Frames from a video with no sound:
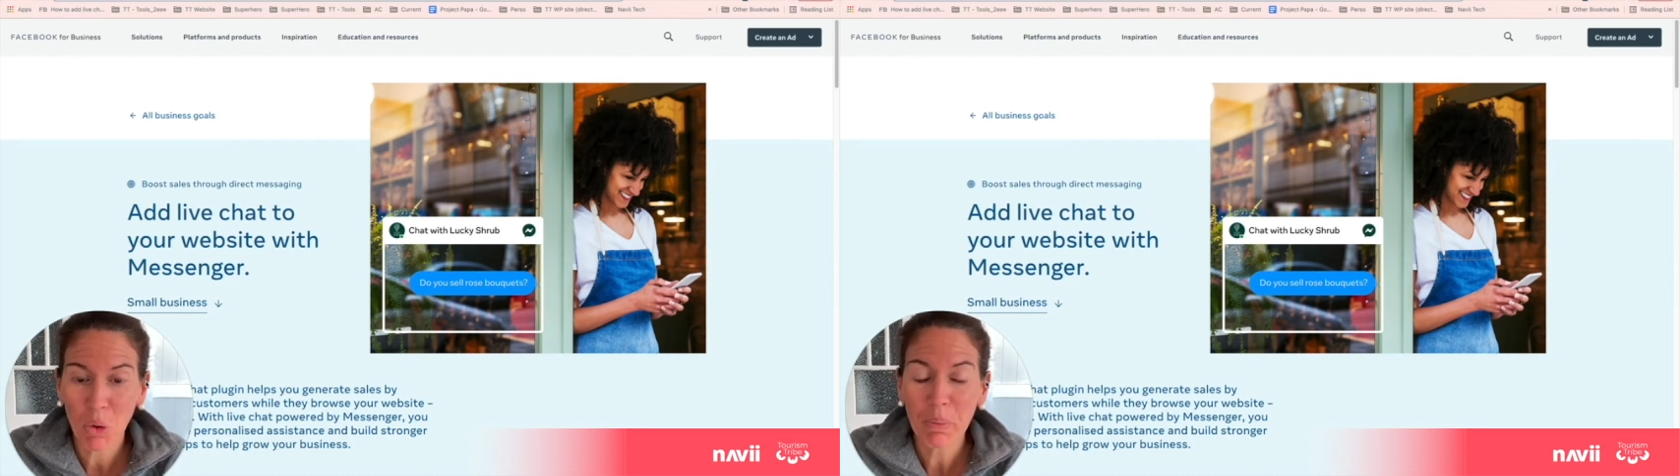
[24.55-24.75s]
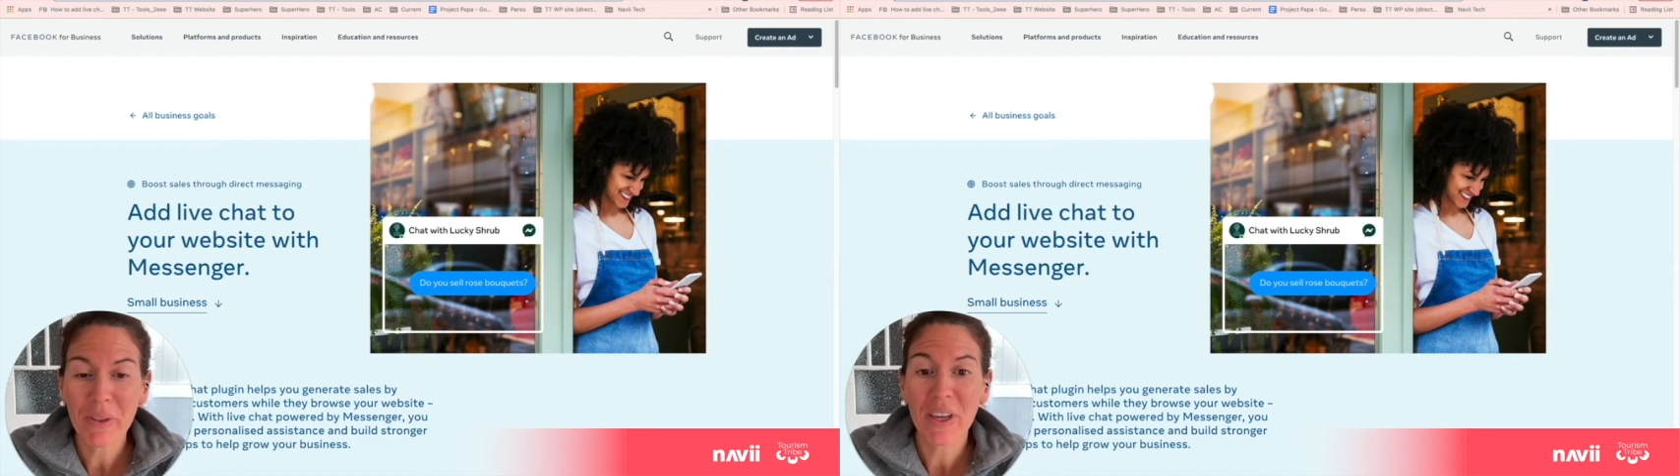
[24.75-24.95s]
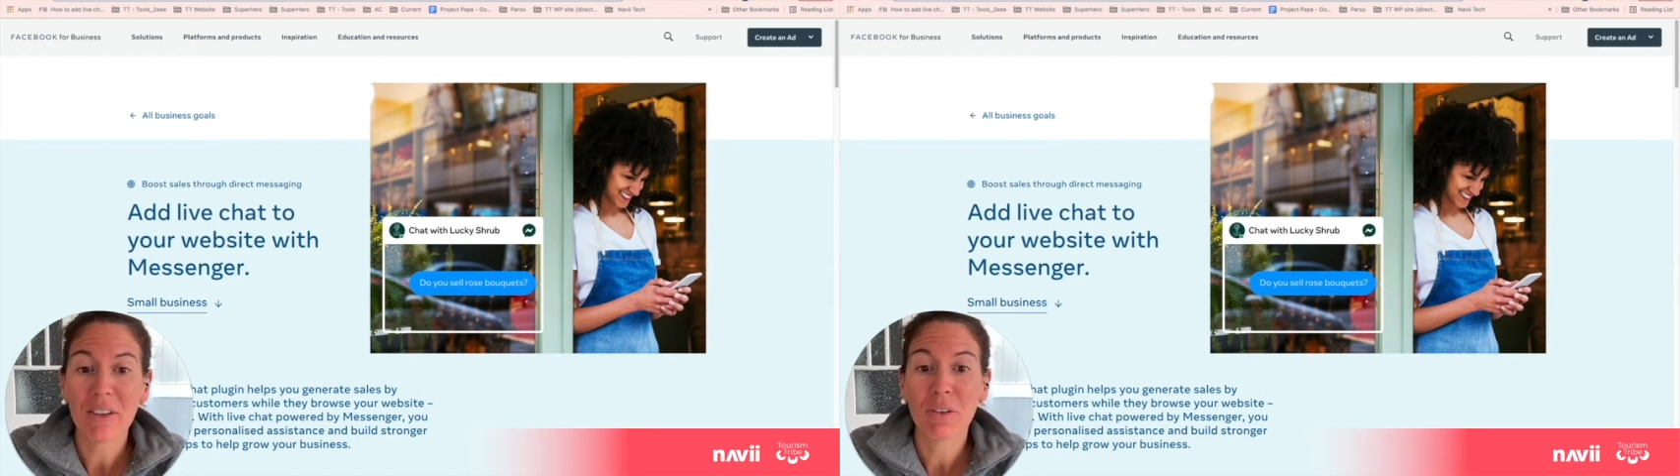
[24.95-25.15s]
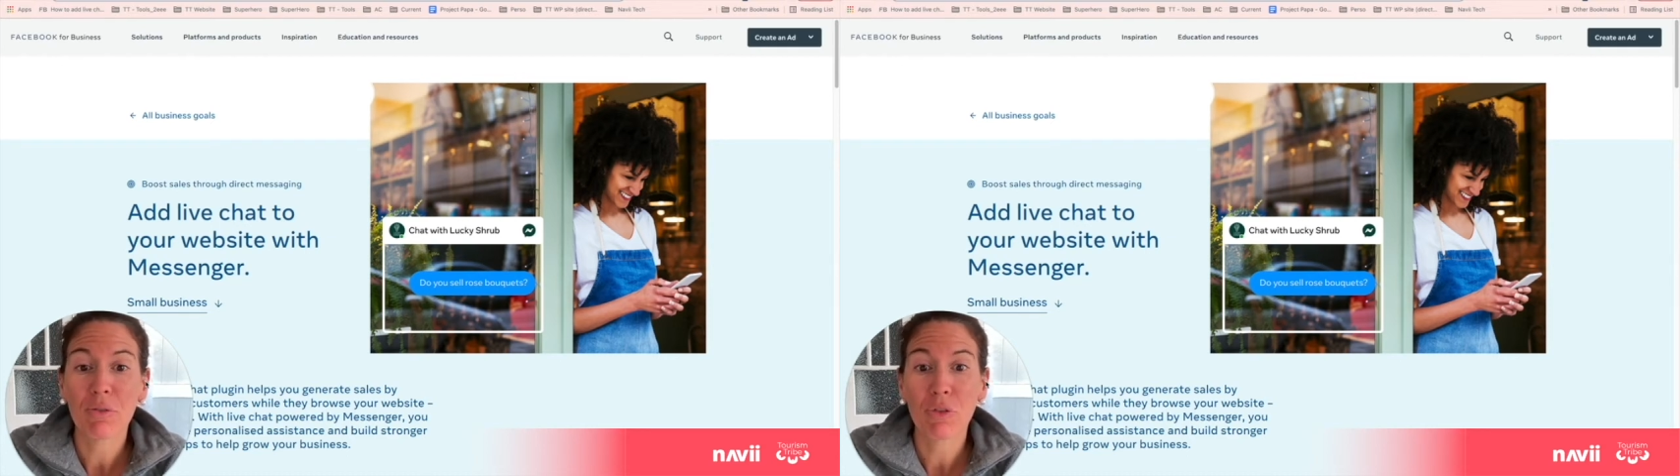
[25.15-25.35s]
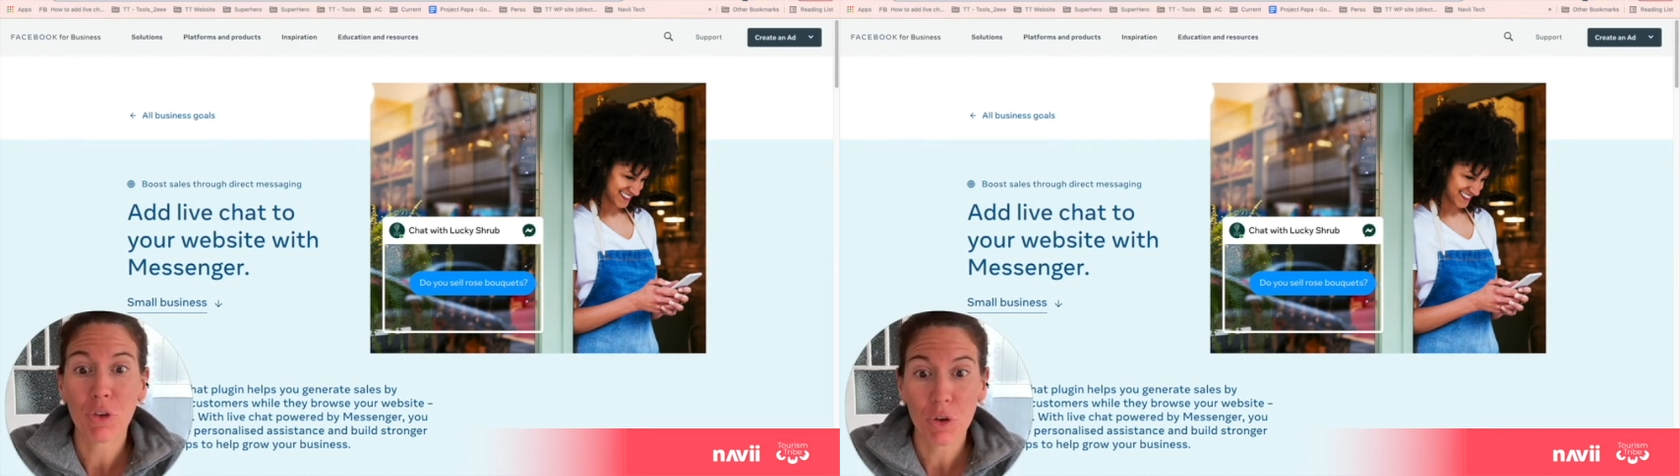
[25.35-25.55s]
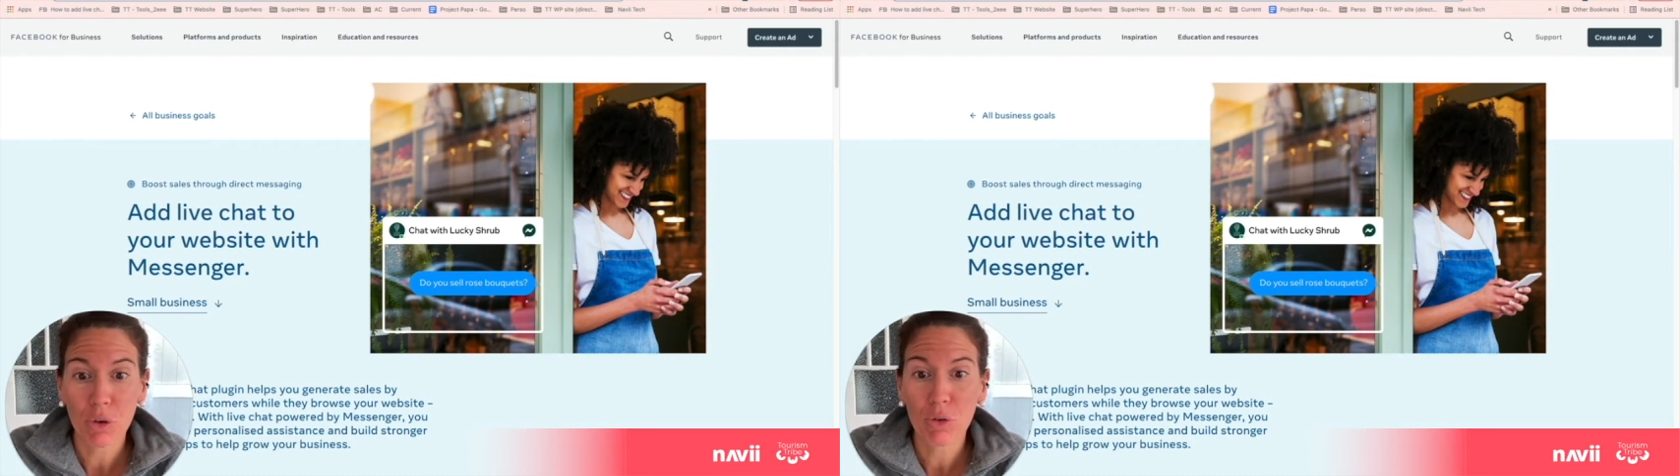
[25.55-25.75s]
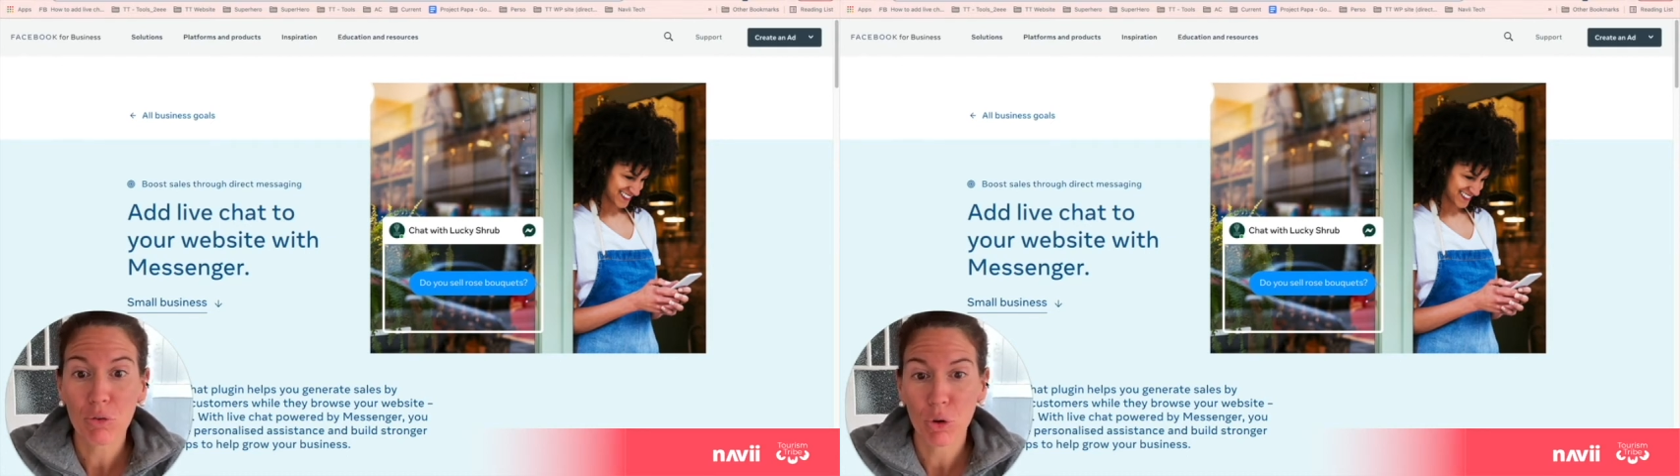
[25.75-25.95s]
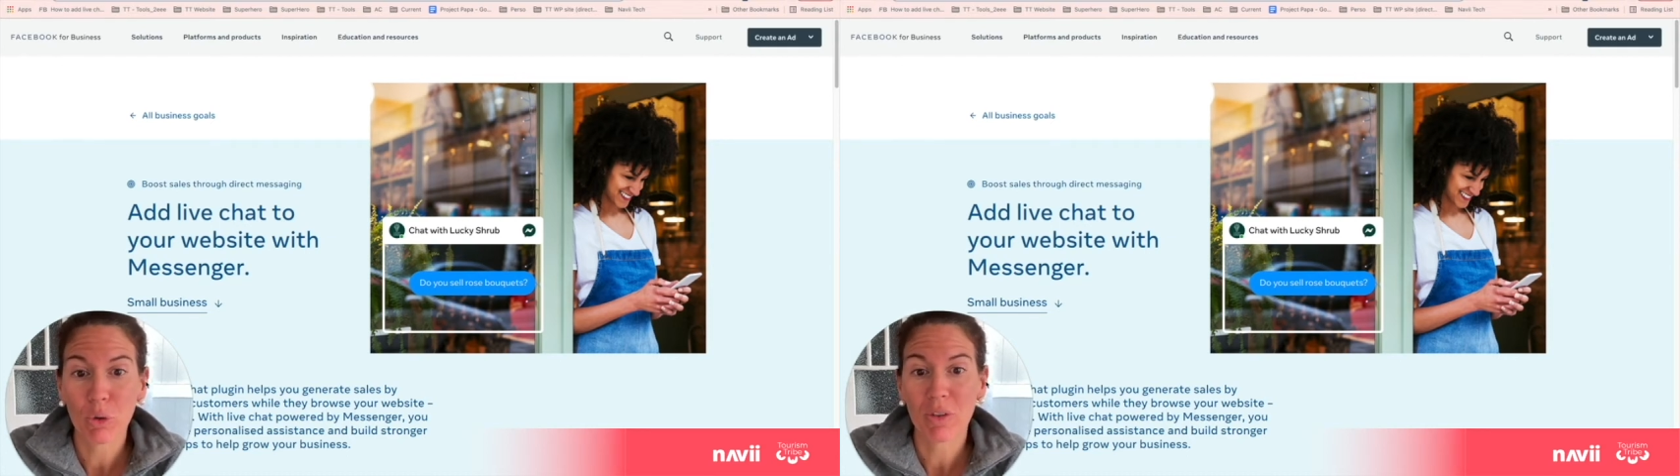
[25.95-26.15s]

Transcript: but there's a few rules